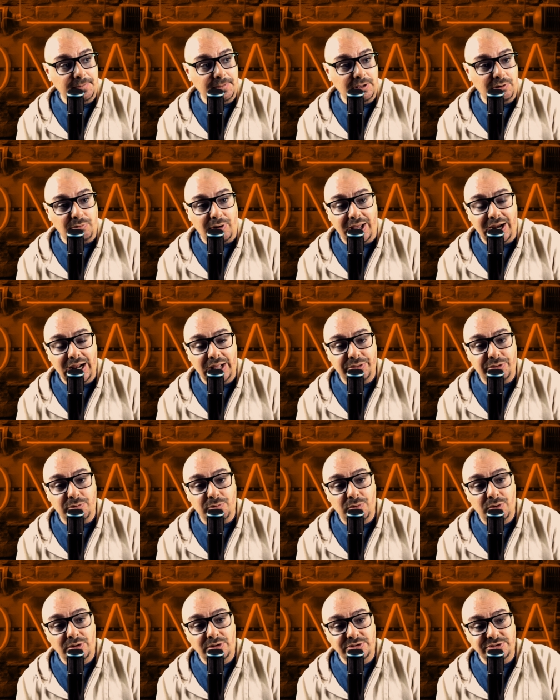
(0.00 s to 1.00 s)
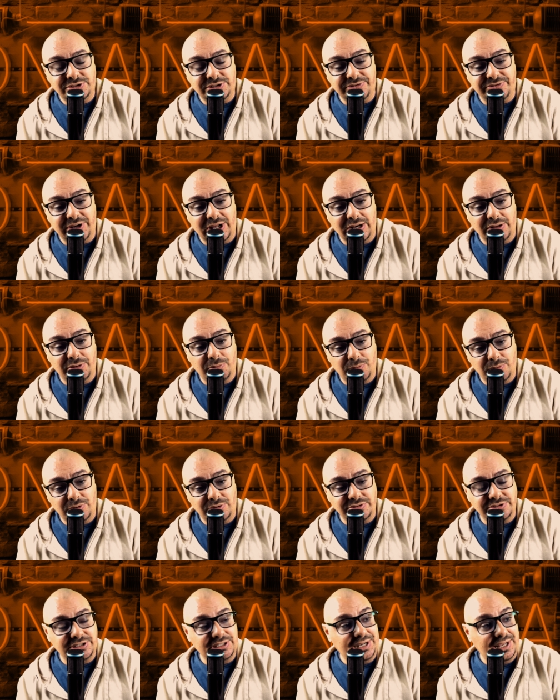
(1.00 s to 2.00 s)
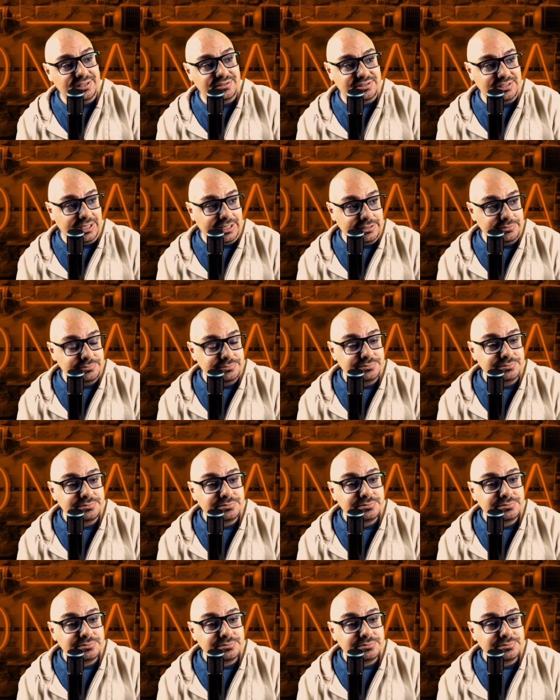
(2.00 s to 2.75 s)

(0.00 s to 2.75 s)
You write out the rules, you follow the rules, and that's it.